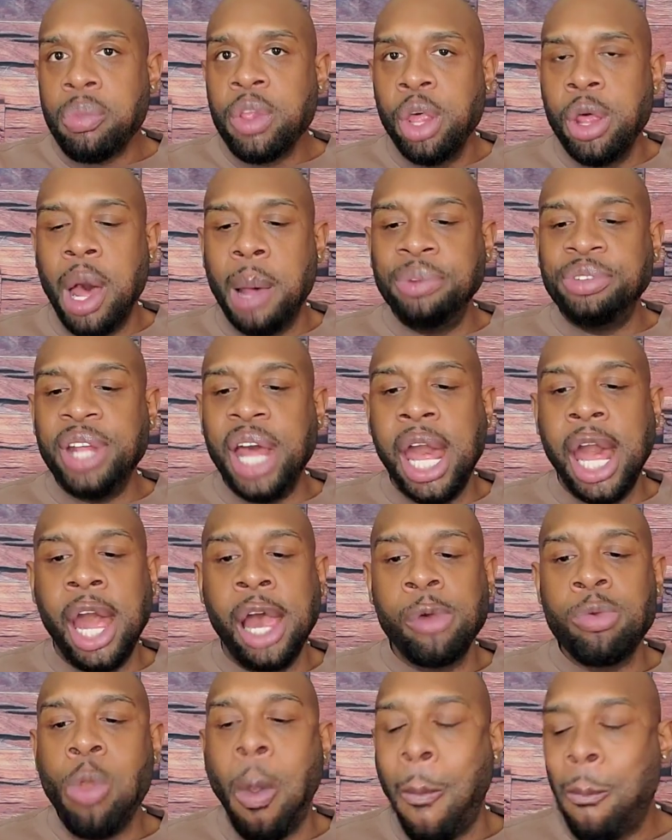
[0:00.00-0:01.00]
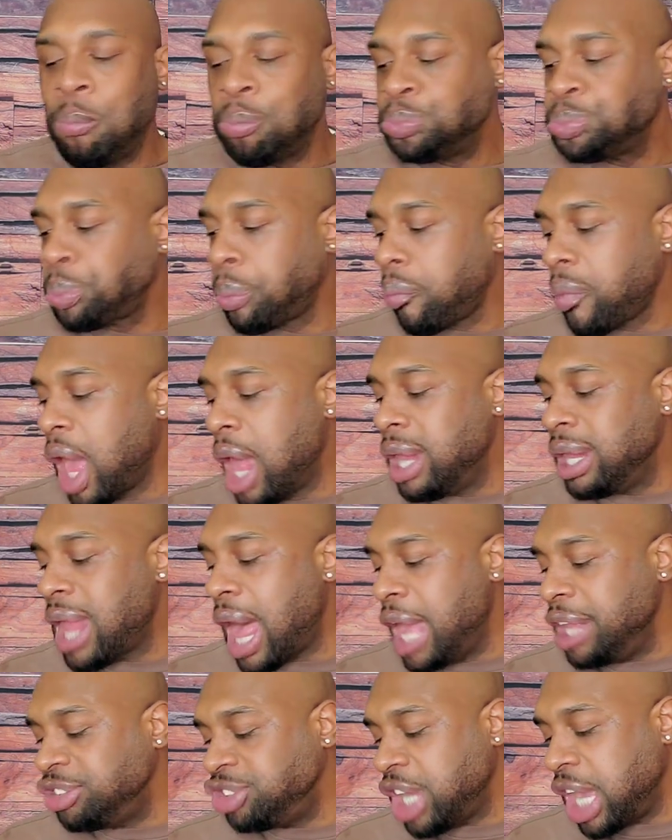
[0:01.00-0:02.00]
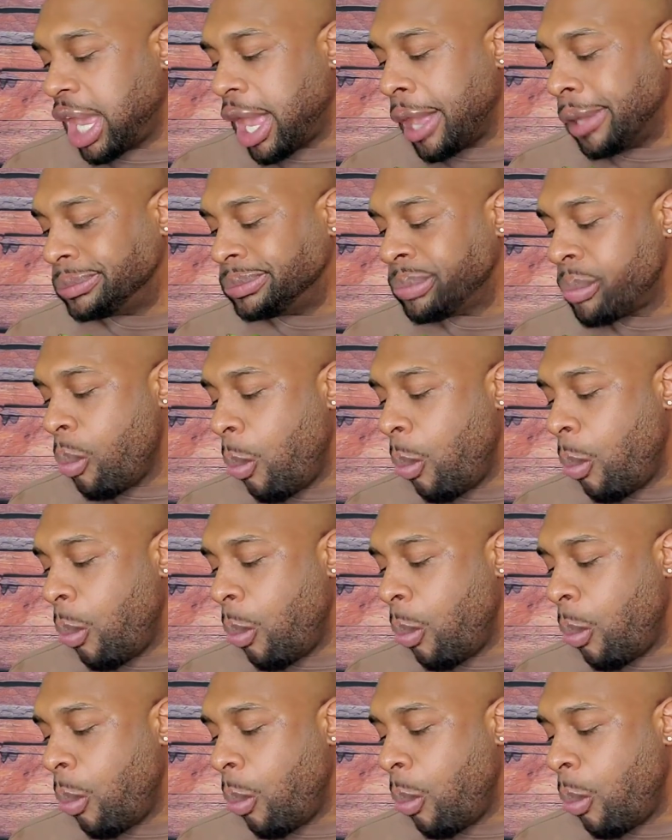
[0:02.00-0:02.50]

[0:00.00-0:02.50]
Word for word: You know what I'm saying? A light jacket.